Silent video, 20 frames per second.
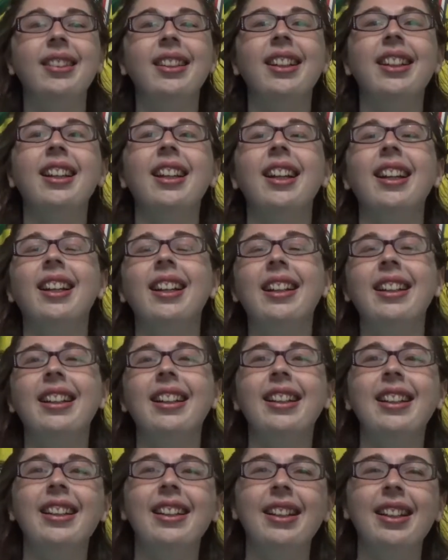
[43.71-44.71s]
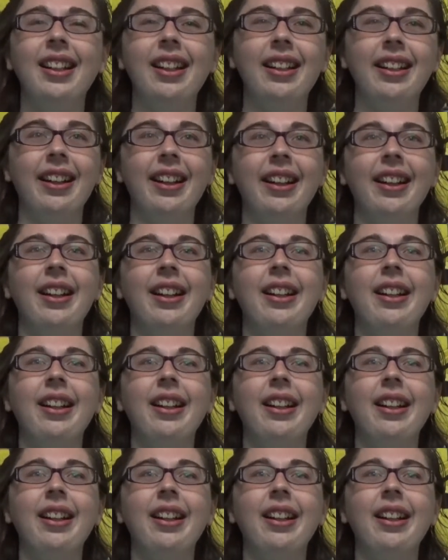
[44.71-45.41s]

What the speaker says: And,